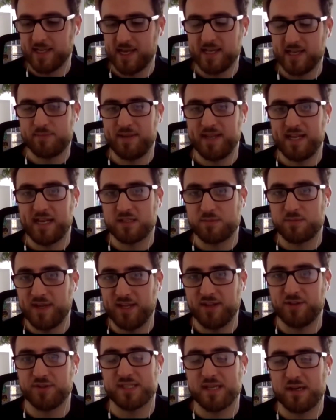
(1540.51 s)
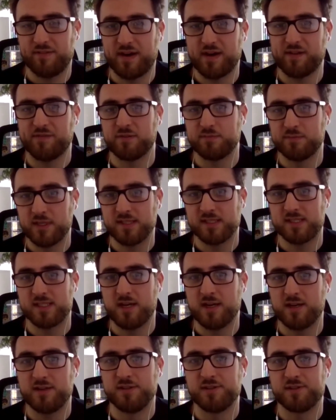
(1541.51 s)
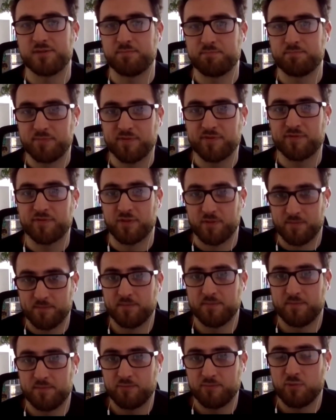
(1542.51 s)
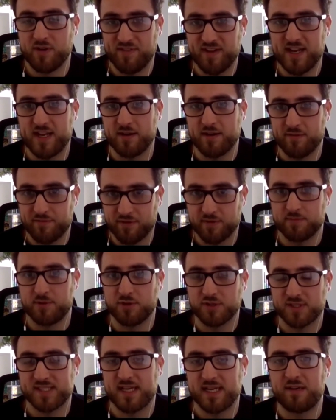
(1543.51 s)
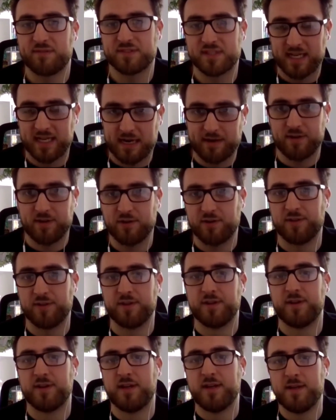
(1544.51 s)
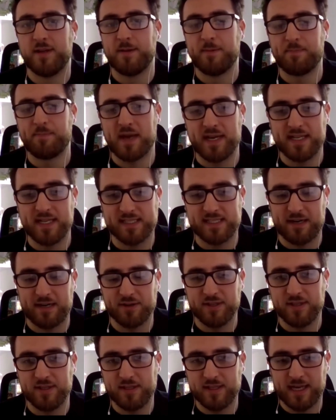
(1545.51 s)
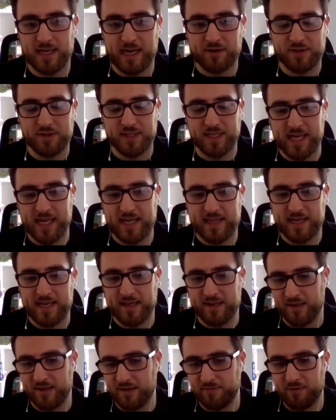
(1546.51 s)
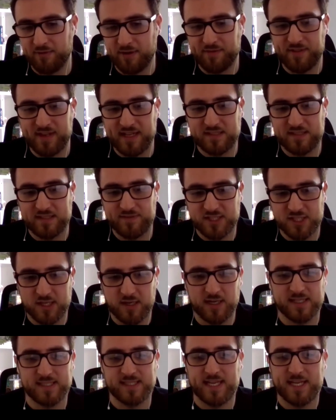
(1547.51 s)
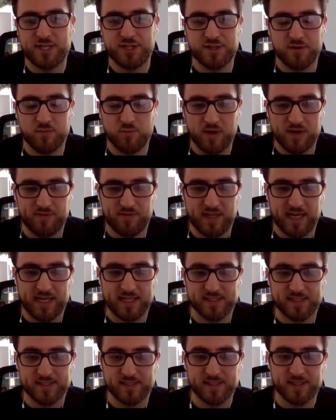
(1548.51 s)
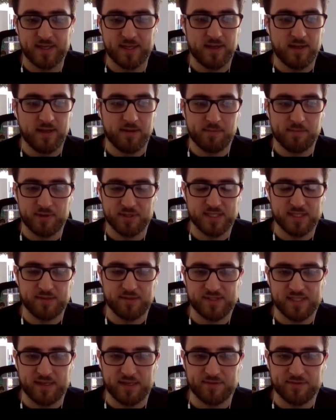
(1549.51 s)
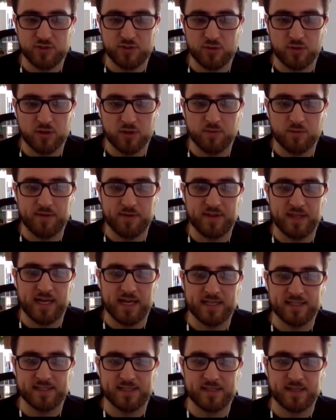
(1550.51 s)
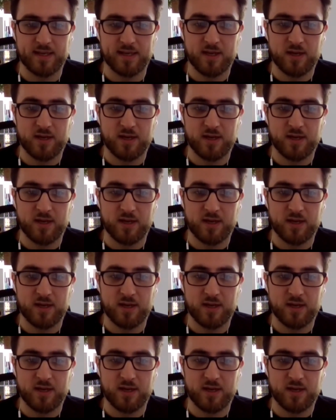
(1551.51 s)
it's being able to pick yourself up from those lows from within, from yourself to carry on. And it's how you get there, whether that's visualization, whether that's positive self-talk, whether that's